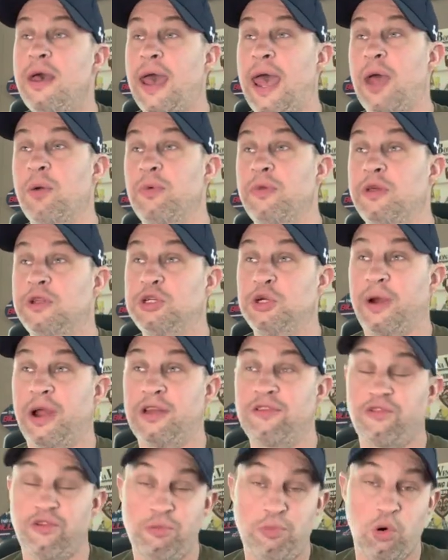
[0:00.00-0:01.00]
and with the
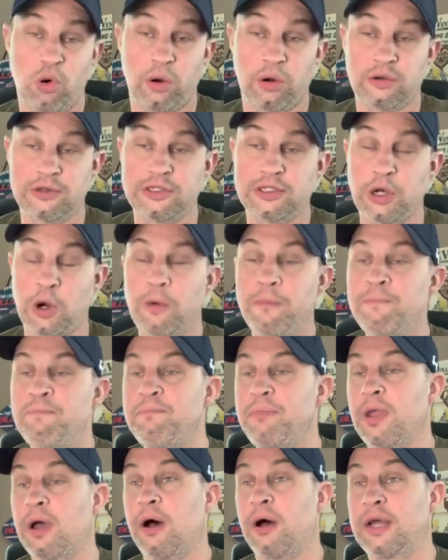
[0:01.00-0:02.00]
transfer portal. So
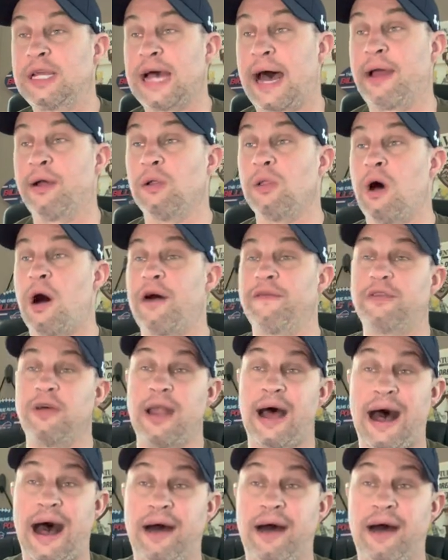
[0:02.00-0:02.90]
Kyle Lofton,